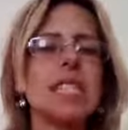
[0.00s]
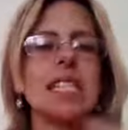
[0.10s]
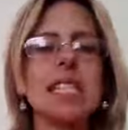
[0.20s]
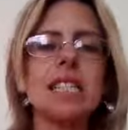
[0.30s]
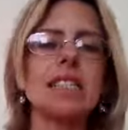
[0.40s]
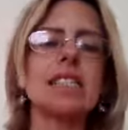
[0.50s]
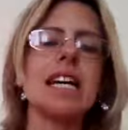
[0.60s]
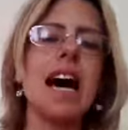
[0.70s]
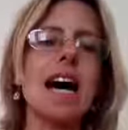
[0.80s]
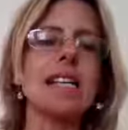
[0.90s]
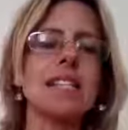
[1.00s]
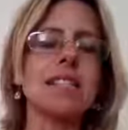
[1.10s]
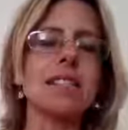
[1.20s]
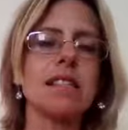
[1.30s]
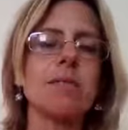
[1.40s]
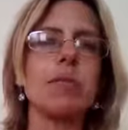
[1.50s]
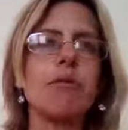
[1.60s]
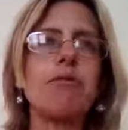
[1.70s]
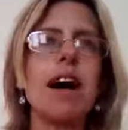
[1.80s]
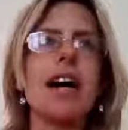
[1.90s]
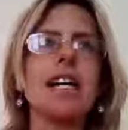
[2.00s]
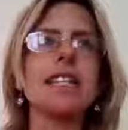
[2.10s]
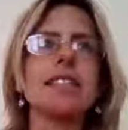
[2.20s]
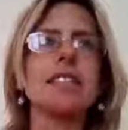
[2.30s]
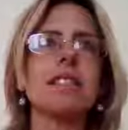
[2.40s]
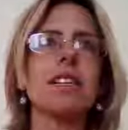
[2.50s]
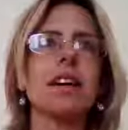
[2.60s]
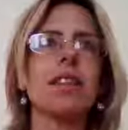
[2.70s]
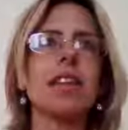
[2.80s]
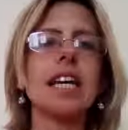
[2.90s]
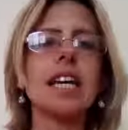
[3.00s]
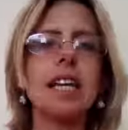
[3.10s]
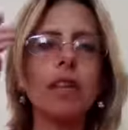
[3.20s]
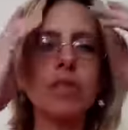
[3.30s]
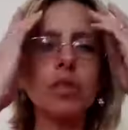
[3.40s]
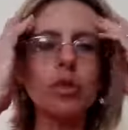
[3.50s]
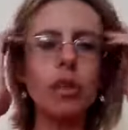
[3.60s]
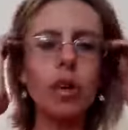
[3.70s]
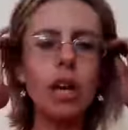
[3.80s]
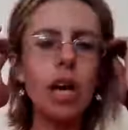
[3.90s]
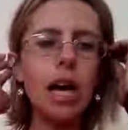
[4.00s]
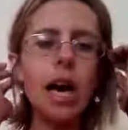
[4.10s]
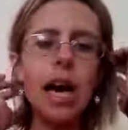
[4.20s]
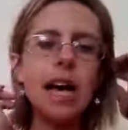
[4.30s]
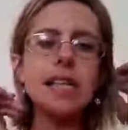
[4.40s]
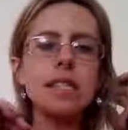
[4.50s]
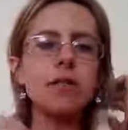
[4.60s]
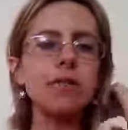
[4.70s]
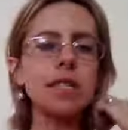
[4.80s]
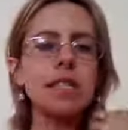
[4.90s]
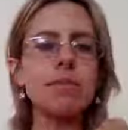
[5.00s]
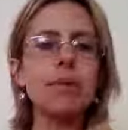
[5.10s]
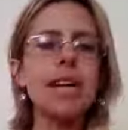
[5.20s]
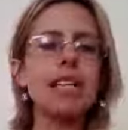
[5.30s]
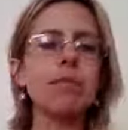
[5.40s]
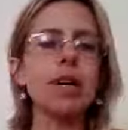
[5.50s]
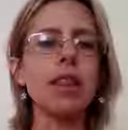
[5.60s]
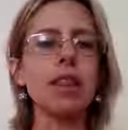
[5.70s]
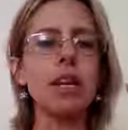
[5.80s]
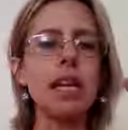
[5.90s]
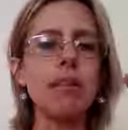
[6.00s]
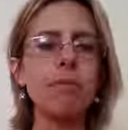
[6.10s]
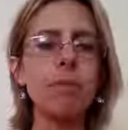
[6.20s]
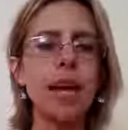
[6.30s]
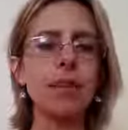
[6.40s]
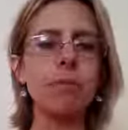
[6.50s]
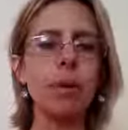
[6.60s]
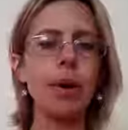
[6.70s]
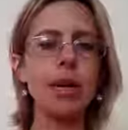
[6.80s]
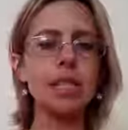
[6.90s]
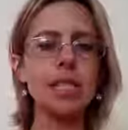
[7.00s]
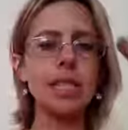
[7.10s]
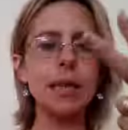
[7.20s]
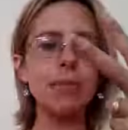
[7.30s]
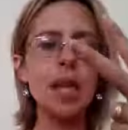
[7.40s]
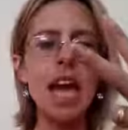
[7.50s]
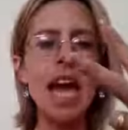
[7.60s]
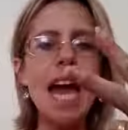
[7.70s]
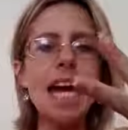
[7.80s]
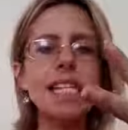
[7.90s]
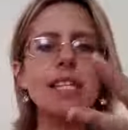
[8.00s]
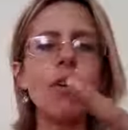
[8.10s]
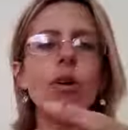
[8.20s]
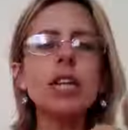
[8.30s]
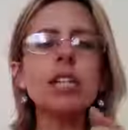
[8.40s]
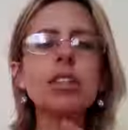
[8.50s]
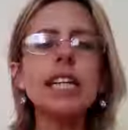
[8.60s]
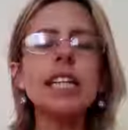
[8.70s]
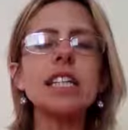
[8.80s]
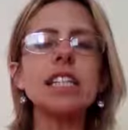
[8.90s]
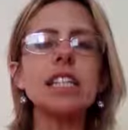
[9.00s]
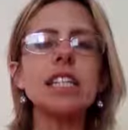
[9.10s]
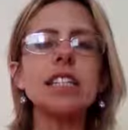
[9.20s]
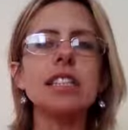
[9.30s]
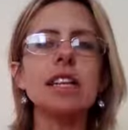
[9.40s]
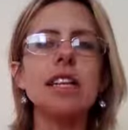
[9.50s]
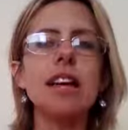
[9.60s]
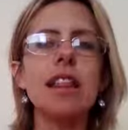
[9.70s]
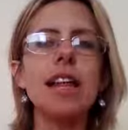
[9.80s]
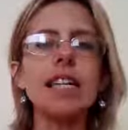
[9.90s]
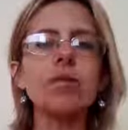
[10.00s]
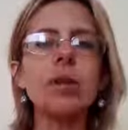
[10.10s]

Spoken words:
synthesize and simplify it, thinking of Google as if it's made by three main parts. So you can consider that